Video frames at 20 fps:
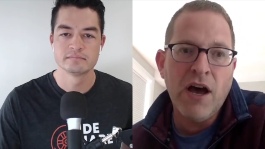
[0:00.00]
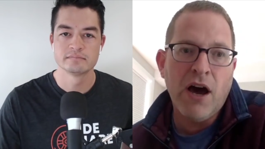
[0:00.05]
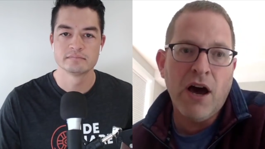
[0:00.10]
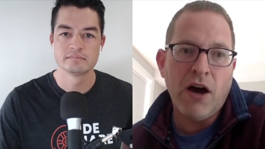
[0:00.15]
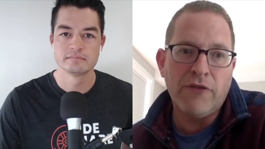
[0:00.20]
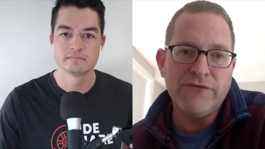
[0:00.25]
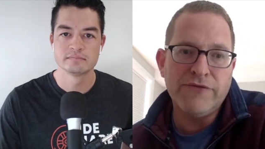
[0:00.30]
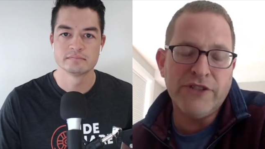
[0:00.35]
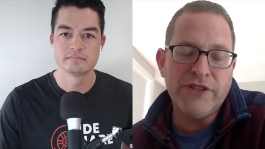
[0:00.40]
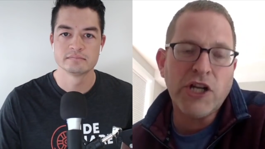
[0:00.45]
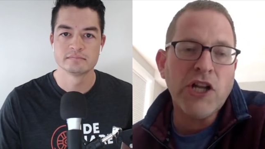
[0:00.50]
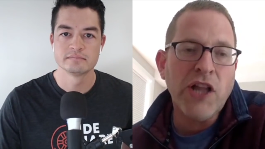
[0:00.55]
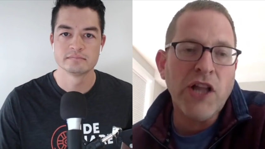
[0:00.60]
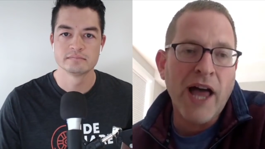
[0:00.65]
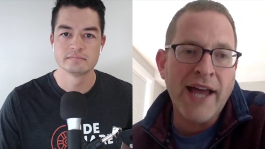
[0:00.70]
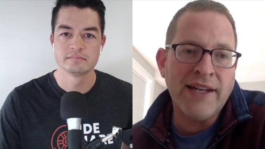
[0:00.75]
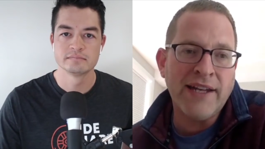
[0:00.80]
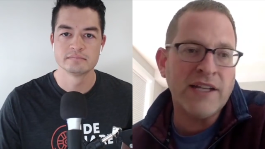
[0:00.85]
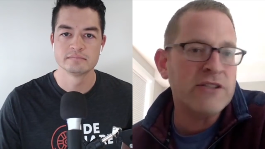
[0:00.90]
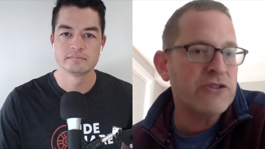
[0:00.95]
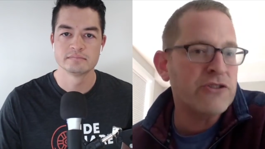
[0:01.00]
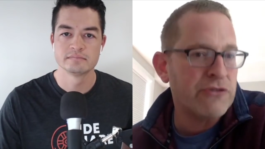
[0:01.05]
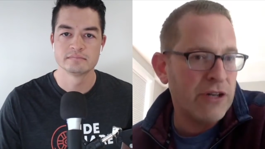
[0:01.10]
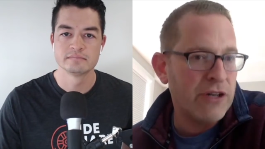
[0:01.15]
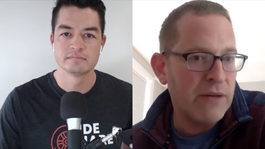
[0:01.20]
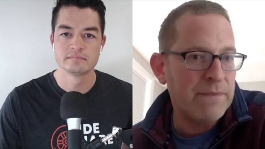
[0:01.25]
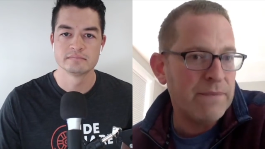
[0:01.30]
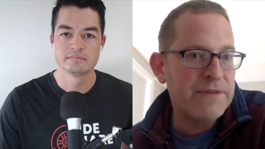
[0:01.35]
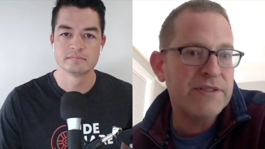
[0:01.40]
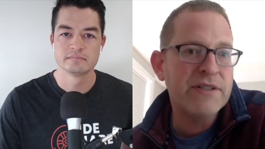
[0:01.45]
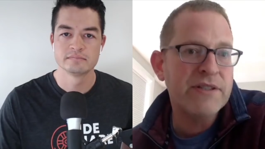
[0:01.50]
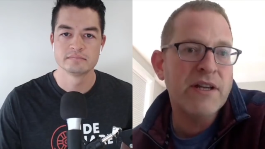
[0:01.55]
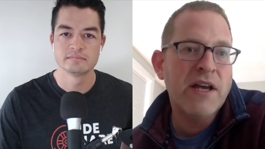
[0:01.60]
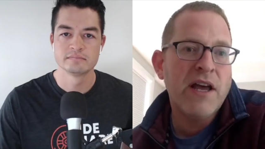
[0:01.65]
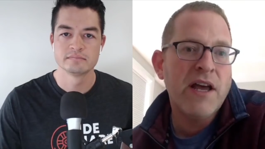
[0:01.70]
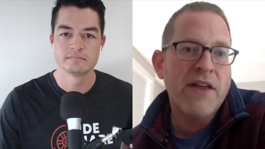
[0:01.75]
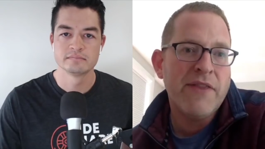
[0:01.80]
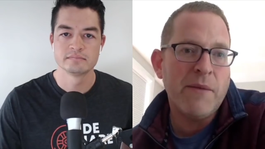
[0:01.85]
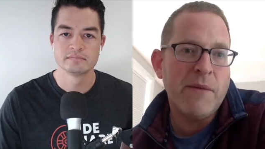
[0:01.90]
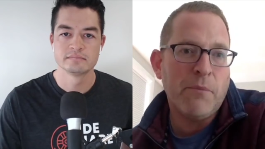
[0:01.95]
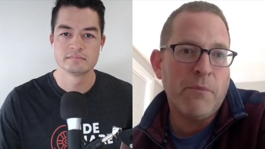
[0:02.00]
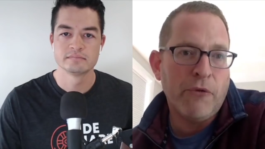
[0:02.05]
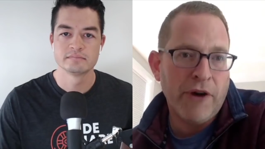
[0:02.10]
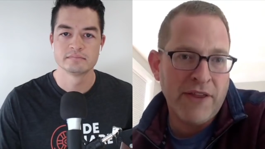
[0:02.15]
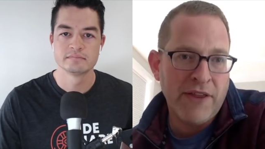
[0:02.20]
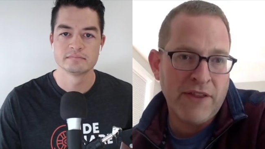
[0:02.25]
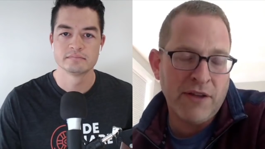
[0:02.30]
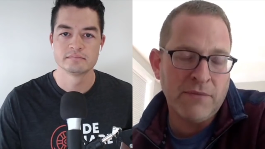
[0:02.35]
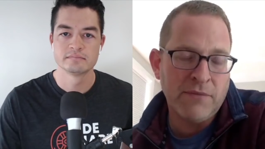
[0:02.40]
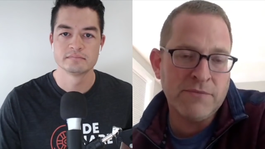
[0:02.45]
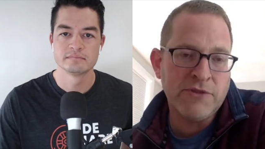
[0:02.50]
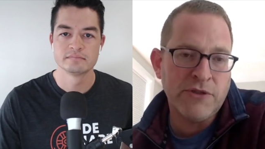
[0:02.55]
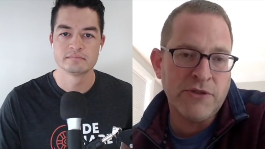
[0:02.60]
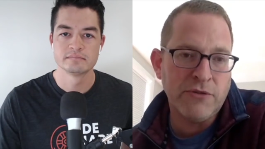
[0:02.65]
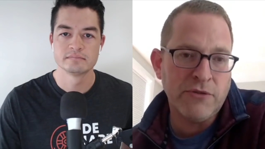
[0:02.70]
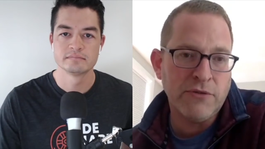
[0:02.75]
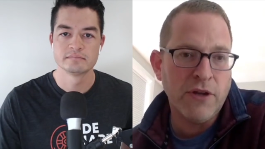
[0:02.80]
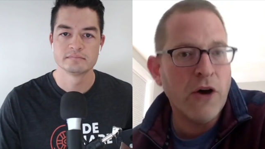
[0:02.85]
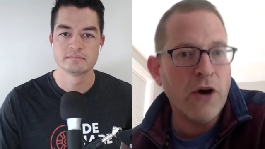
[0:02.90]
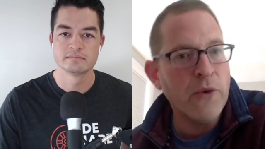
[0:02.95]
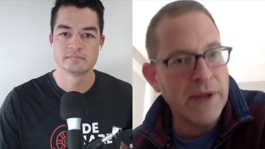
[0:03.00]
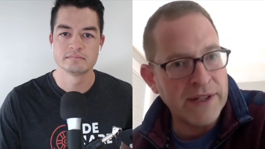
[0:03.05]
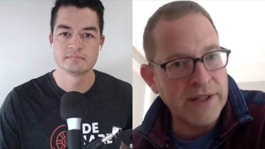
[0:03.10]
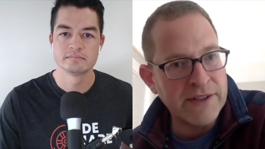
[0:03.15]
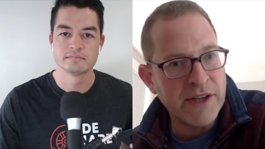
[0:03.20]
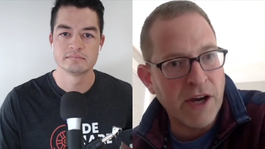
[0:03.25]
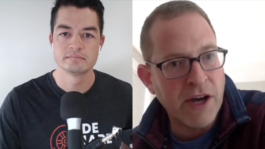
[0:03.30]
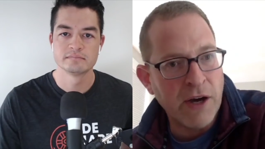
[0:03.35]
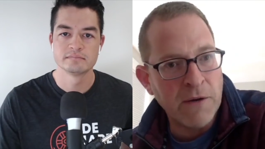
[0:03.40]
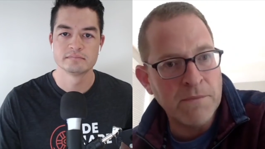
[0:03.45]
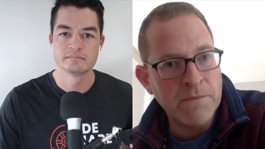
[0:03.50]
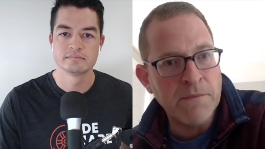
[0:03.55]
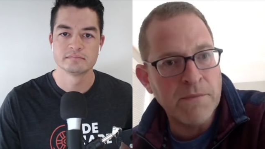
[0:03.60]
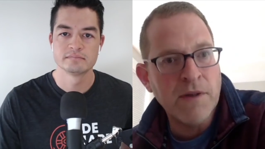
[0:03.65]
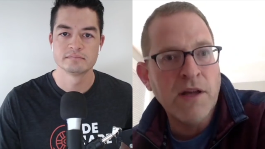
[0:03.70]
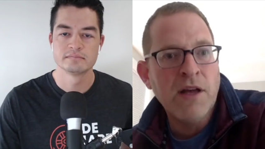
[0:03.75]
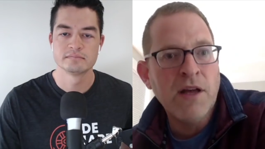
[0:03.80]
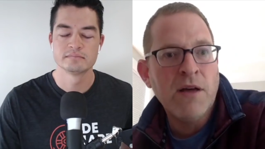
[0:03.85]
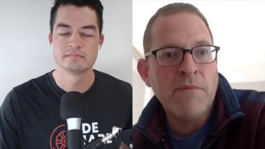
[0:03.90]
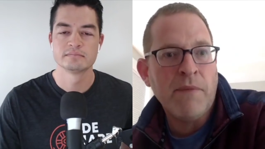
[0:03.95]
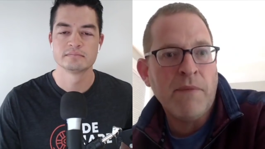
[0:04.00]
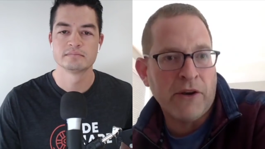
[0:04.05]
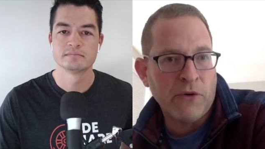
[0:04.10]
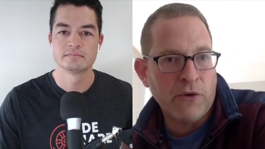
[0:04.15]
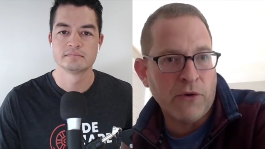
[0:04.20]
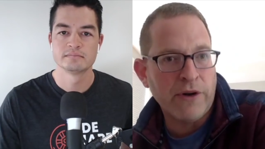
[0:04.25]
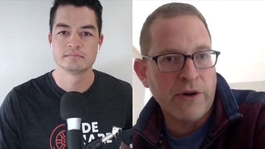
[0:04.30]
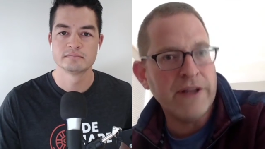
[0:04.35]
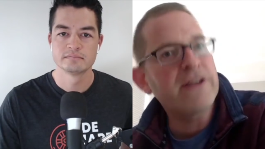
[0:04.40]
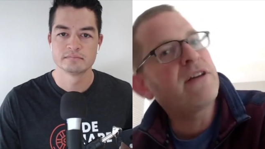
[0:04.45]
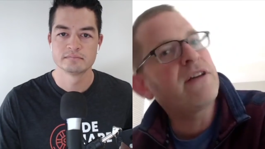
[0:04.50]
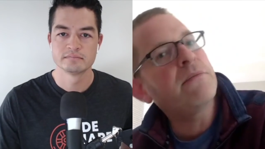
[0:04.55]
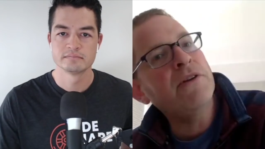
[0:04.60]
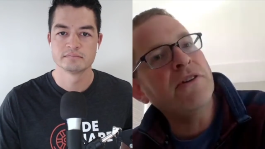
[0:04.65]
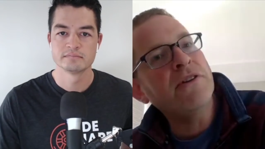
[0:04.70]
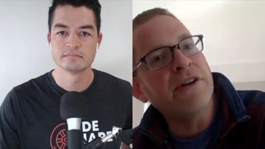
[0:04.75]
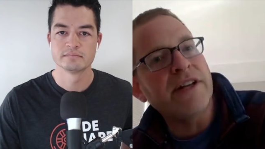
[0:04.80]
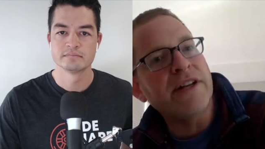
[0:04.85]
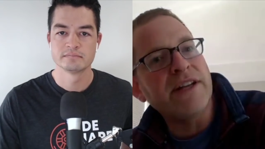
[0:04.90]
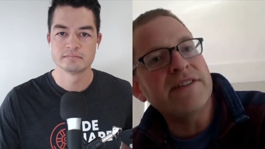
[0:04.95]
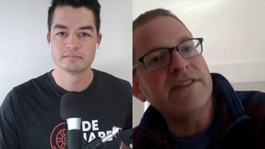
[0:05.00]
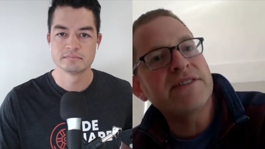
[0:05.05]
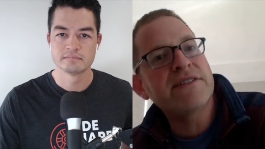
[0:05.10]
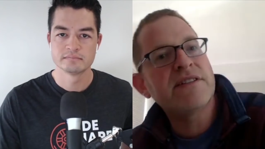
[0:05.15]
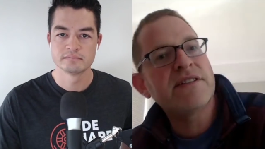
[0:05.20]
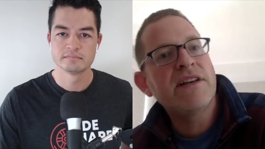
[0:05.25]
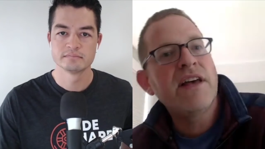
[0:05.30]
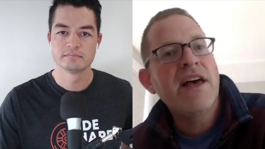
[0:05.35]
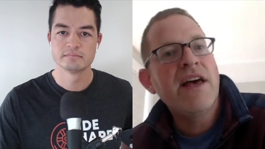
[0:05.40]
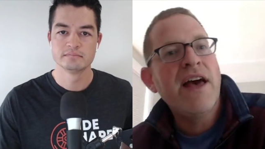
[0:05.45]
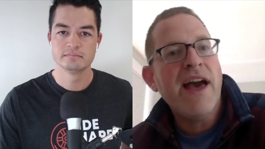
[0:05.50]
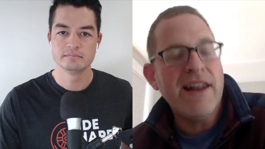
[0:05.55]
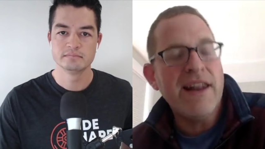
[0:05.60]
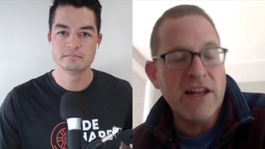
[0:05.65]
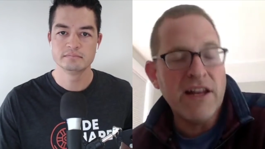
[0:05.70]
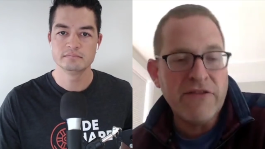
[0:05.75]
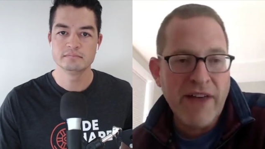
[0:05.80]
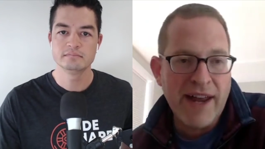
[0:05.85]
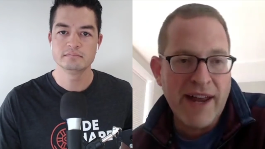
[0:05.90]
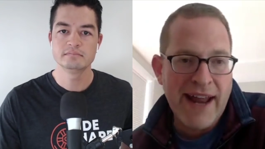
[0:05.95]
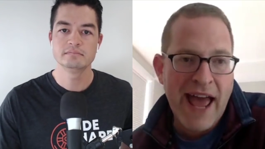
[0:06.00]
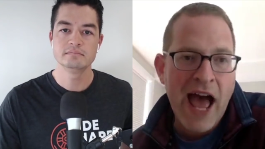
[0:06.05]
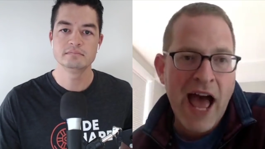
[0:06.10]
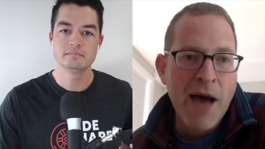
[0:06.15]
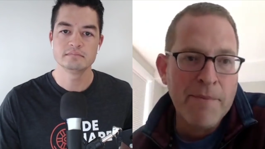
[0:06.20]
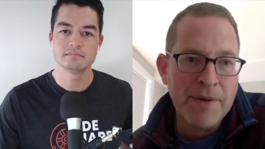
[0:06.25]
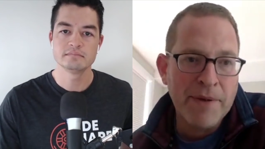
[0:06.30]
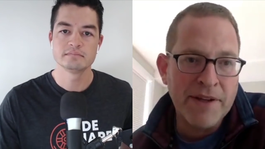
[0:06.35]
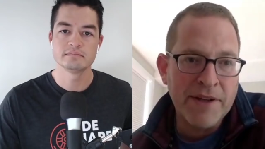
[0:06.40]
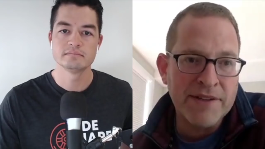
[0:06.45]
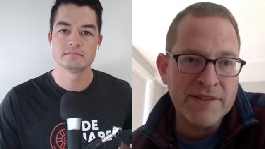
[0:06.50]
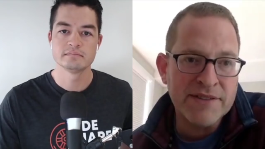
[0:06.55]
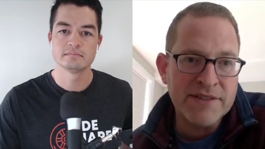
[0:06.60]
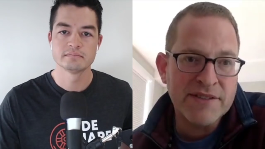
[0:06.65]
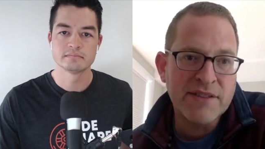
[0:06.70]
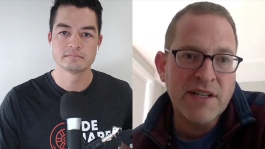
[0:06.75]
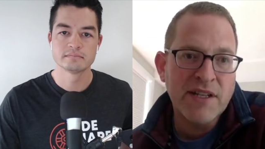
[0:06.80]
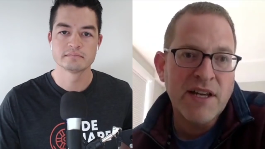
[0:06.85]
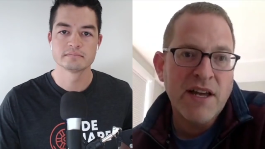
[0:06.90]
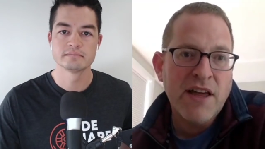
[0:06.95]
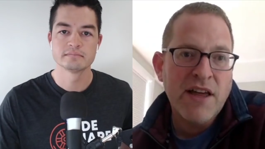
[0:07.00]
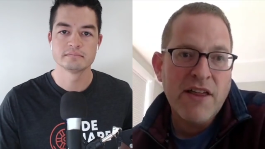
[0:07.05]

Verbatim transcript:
Speaker 1: of declining trips that bring them to low income minority communities. And if that happens,